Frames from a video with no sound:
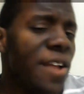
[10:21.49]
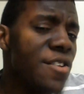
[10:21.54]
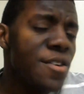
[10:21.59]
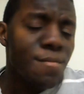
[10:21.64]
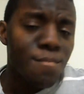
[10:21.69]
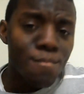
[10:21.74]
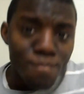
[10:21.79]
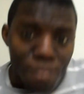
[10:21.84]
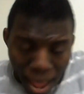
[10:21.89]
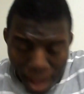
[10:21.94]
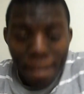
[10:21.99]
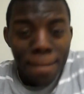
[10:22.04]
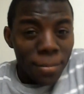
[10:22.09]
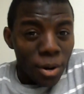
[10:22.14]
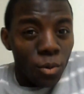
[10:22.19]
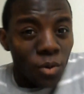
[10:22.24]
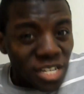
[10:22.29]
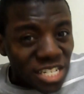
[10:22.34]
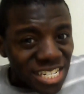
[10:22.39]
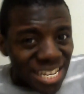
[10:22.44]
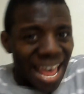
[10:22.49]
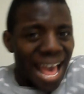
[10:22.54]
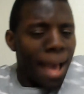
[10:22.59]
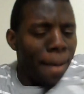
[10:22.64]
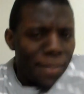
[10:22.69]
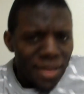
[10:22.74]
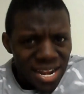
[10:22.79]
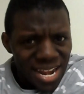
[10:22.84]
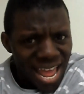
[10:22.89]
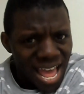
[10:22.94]
remember what just
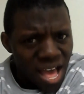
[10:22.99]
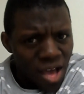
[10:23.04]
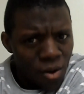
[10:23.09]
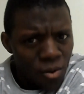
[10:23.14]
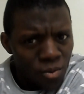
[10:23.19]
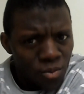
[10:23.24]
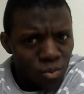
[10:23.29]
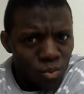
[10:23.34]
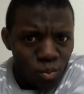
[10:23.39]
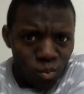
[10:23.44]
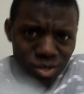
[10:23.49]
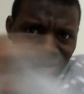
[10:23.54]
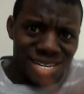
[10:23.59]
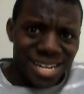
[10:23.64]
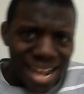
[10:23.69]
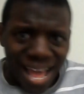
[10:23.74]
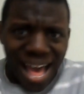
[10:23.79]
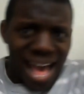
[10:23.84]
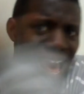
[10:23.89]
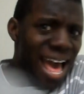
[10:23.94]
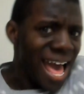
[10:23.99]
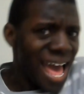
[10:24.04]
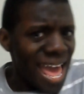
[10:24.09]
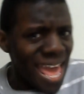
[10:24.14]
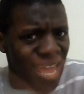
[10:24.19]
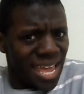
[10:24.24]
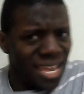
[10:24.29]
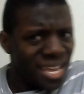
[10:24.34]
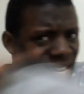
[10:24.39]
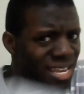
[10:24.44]
happened now? Did
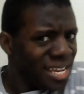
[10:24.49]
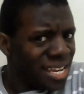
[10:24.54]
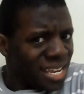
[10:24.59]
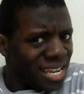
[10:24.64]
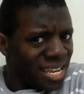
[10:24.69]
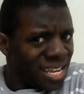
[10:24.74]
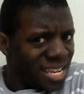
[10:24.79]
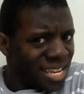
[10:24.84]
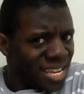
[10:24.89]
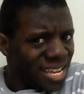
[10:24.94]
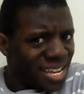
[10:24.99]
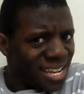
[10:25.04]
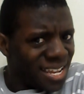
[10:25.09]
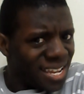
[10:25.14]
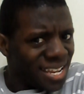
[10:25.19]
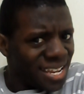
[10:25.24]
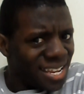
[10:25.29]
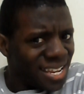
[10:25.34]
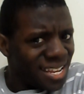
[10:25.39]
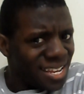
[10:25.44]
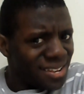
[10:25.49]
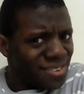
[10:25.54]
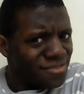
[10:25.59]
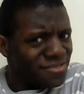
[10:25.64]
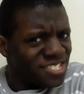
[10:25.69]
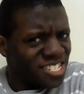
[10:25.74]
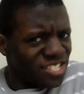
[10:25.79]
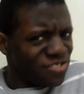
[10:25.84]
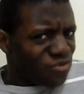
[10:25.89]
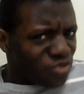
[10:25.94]
I
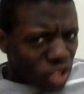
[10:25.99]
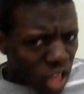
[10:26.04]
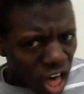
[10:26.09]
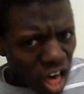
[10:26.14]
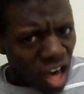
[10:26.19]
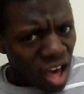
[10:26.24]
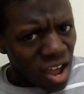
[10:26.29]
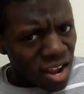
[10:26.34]
just vlog?